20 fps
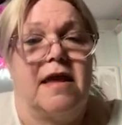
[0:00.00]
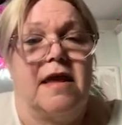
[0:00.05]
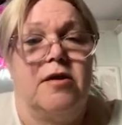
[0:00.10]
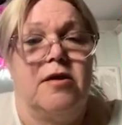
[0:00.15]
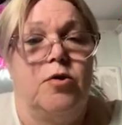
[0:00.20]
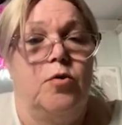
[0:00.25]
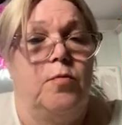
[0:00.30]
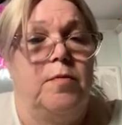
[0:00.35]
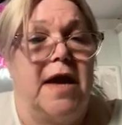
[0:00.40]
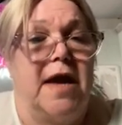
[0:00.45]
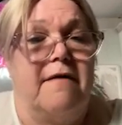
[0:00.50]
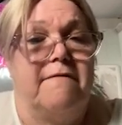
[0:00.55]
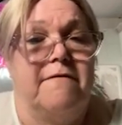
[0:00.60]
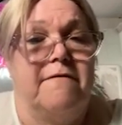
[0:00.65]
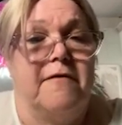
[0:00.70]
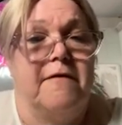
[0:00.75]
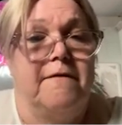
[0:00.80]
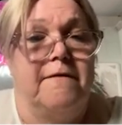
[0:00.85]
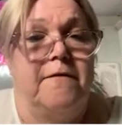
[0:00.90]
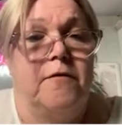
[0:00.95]
you'll be up
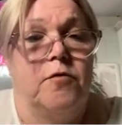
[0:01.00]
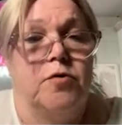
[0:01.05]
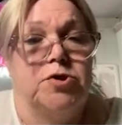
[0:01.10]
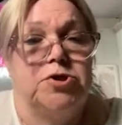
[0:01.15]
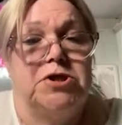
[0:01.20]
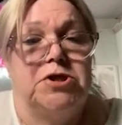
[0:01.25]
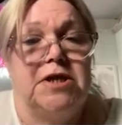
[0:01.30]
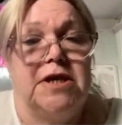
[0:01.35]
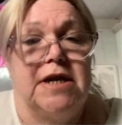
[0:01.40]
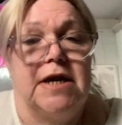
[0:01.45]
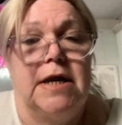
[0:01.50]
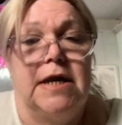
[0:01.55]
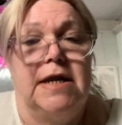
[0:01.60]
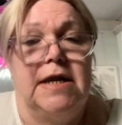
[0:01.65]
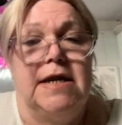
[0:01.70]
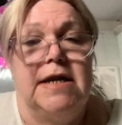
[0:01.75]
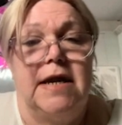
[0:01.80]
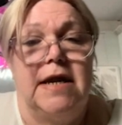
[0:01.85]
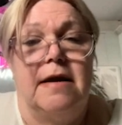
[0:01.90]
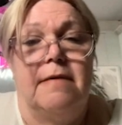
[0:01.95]
for a fortune in
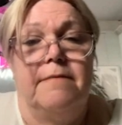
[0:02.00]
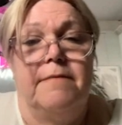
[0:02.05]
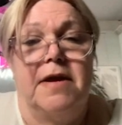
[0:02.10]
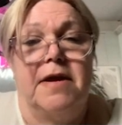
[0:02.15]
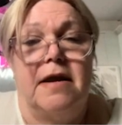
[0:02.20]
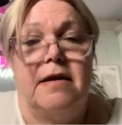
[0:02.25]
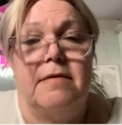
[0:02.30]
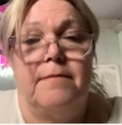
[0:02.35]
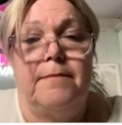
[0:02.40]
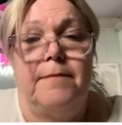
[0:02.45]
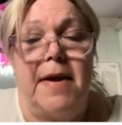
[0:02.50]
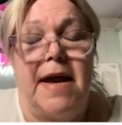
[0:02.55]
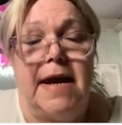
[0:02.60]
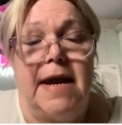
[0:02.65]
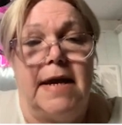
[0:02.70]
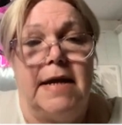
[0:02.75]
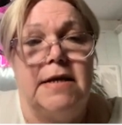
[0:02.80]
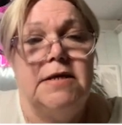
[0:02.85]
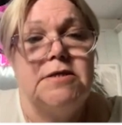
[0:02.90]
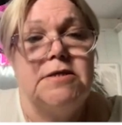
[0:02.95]
clean up and
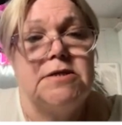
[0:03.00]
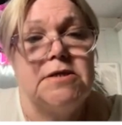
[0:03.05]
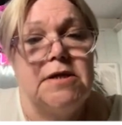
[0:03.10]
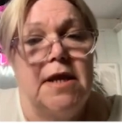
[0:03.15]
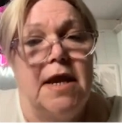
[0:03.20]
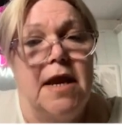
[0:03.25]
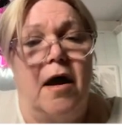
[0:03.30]
paint.